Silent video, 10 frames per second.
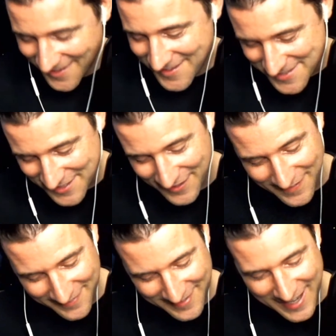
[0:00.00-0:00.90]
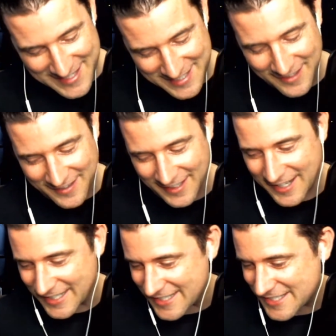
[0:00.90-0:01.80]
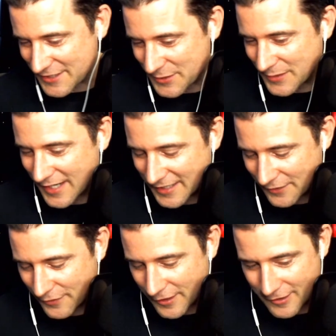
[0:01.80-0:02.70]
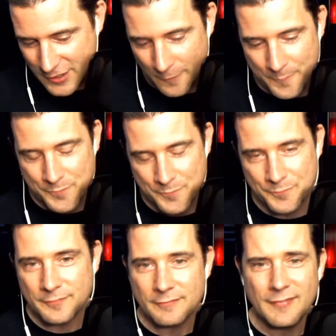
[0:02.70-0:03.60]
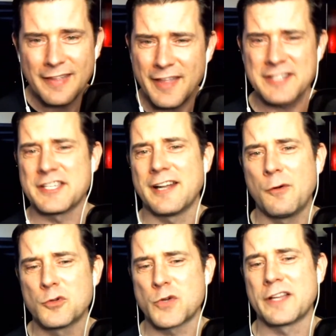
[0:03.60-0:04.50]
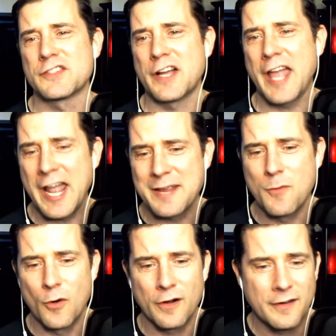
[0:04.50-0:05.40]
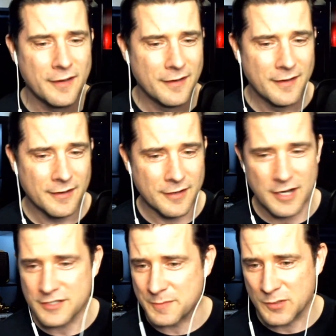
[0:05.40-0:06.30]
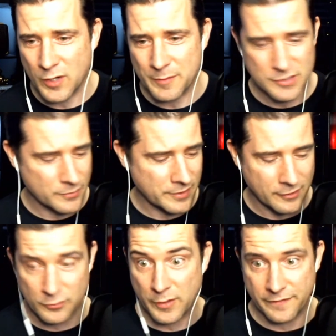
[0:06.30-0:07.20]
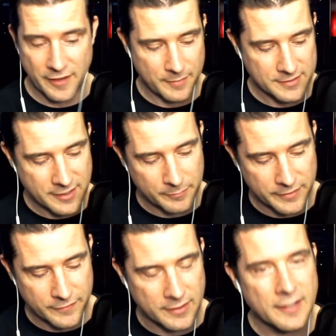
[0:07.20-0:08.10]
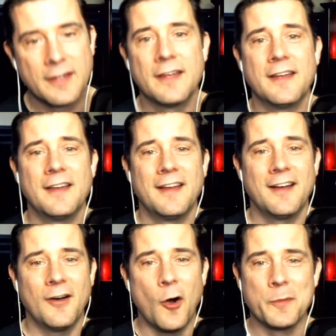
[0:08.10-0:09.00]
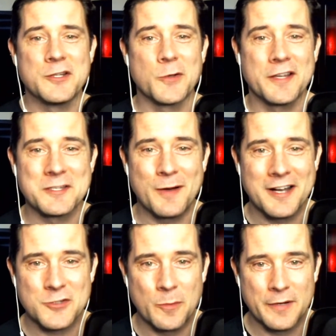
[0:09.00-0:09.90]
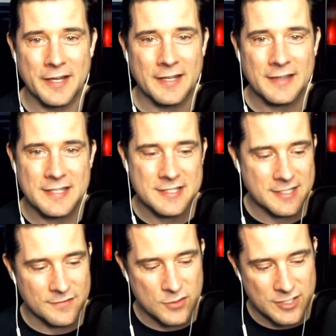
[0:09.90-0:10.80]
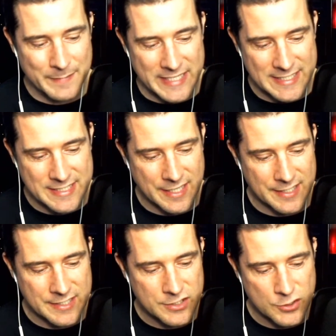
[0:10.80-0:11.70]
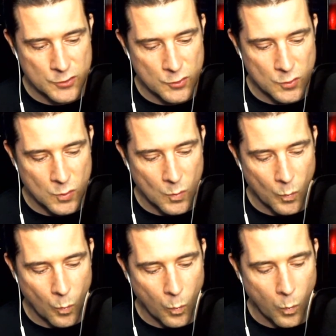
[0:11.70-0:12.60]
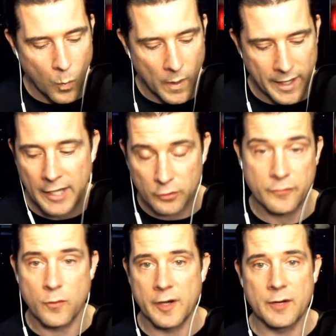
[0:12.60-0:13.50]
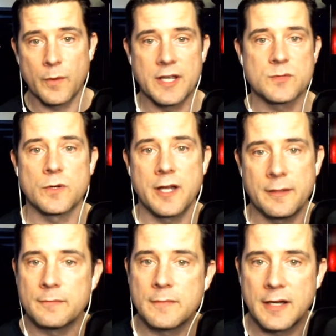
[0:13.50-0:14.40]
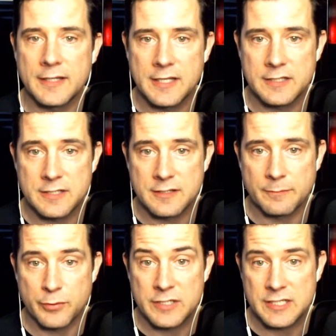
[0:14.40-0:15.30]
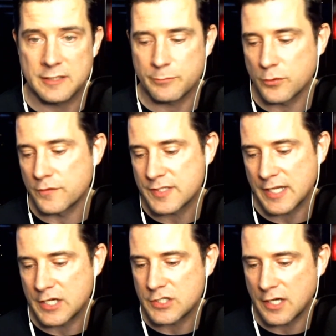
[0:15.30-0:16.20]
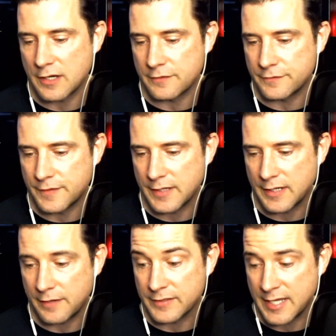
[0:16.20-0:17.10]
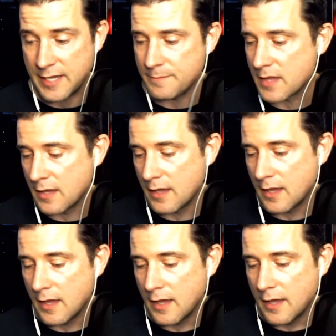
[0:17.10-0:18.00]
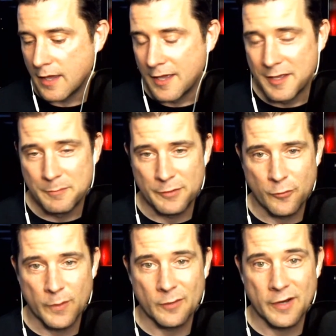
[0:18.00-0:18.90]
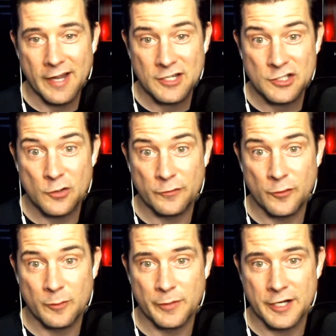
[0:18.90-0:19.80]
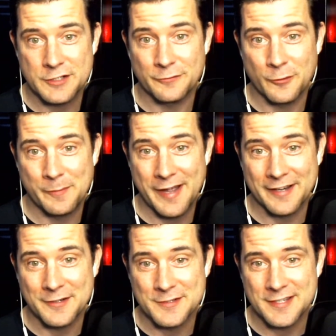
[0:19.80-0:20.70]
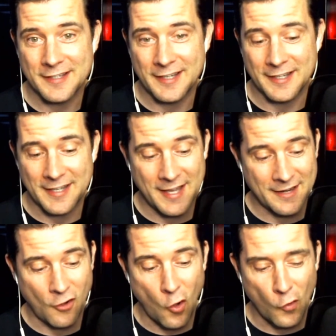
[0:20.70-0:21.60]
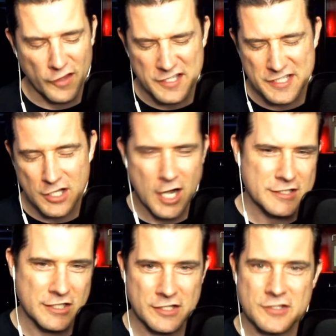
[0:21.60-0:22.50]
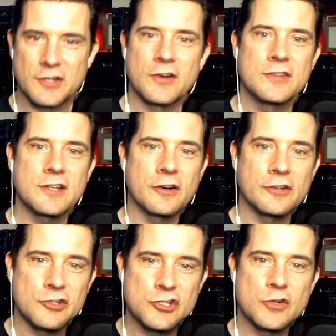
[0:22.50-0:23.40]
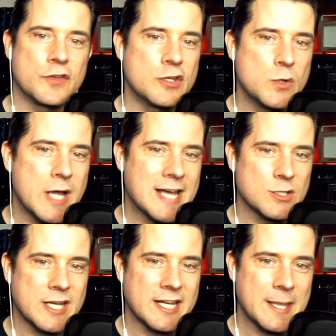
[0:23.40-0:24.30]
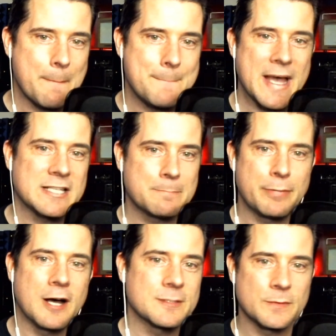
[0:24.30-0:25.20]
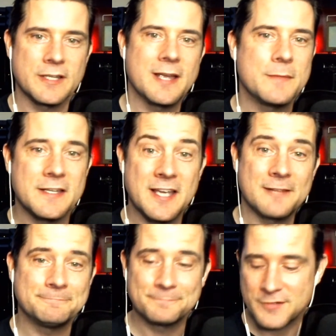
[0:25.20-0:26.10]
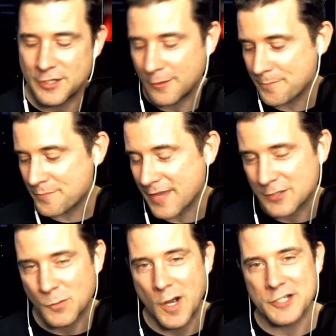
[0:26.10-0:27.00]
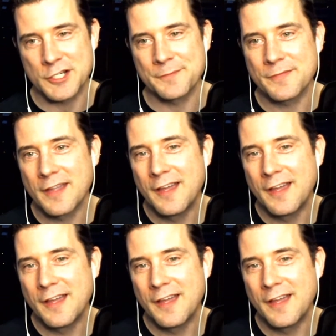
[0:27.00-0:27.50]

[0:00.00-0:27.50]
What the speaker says: So that's another thing I need to figure out. So that's it. I won't drag this on anymore. Gosh, it's been 20 minutes already, or 25 minutes. Can't believe it. Hope you enjoyed this box opening. This gives you some insight into what I look for anyways when I'm getting to the printing proof stage of a game, before we get ready to actually go to full production for our backers. And again, all these thoughts and concerns are to ensure that you guys are getting the best possible game you can. So thanks for watching.